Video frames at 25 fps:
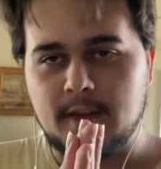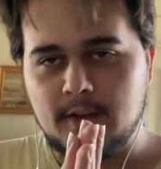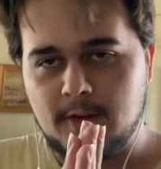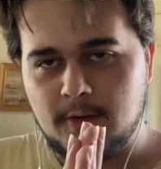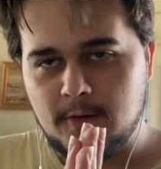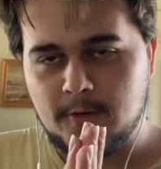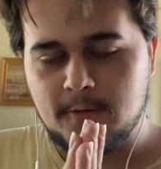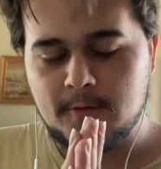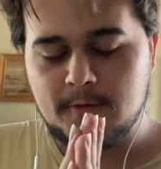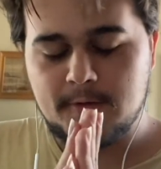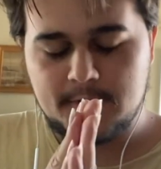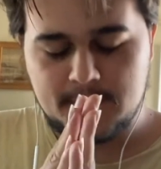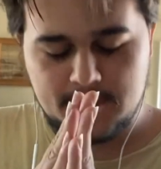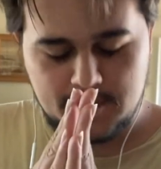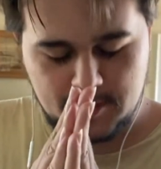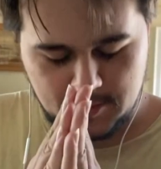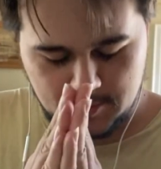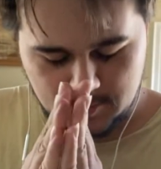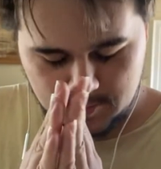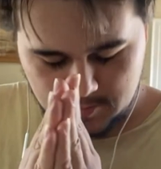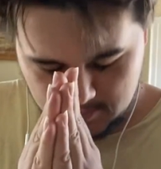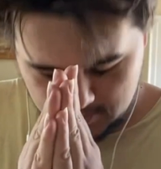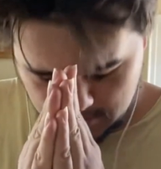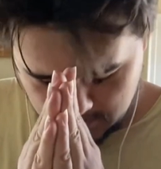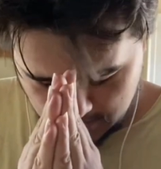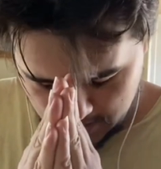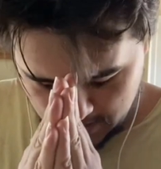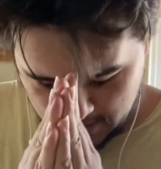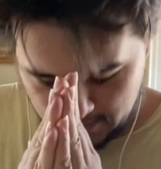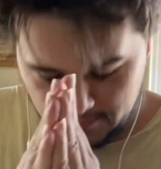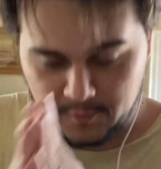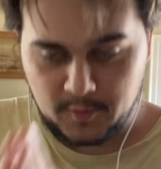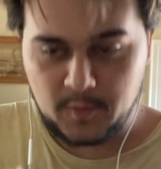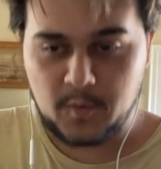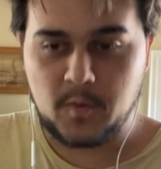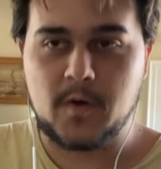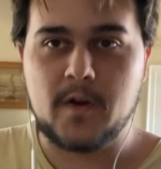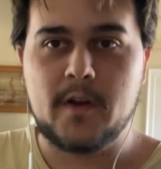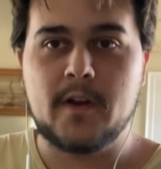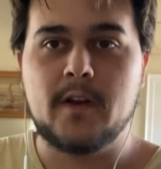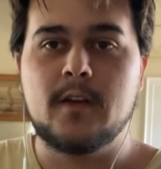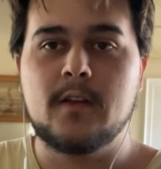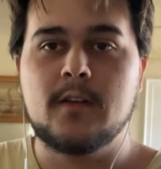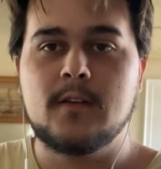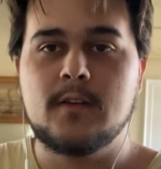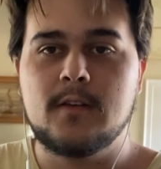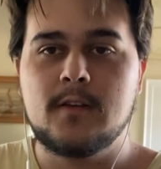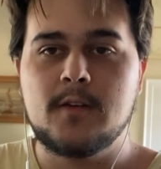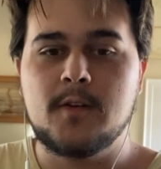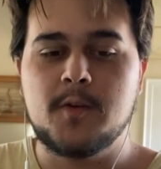you to everyone
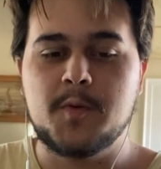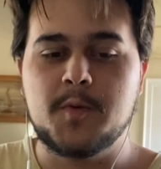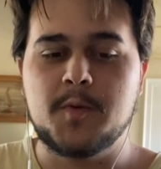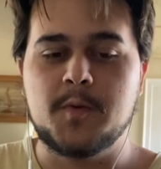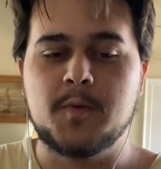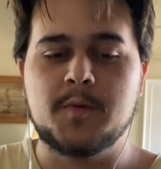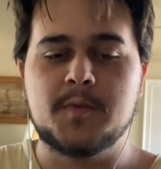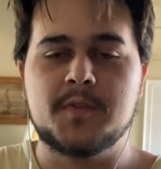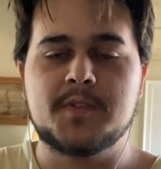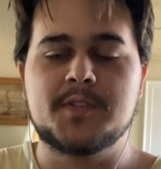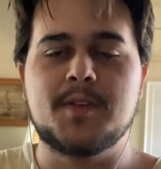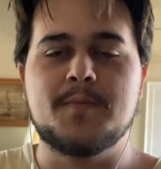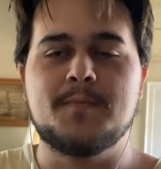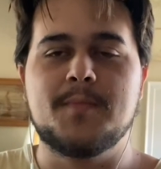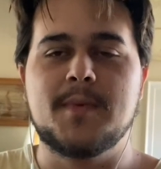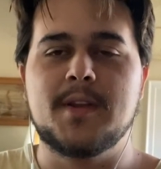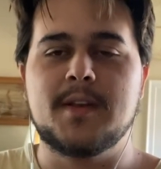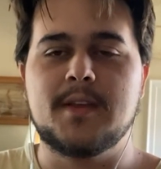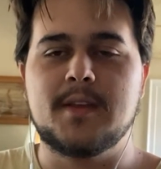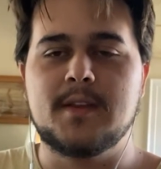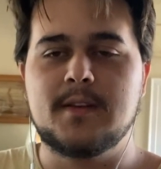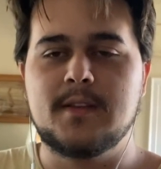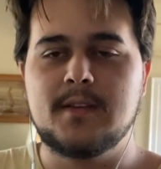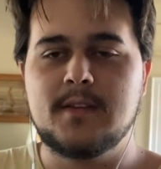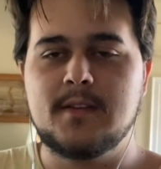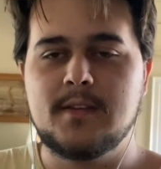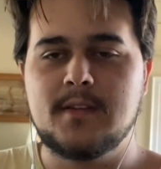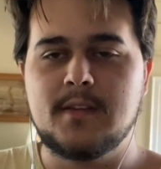who submitted.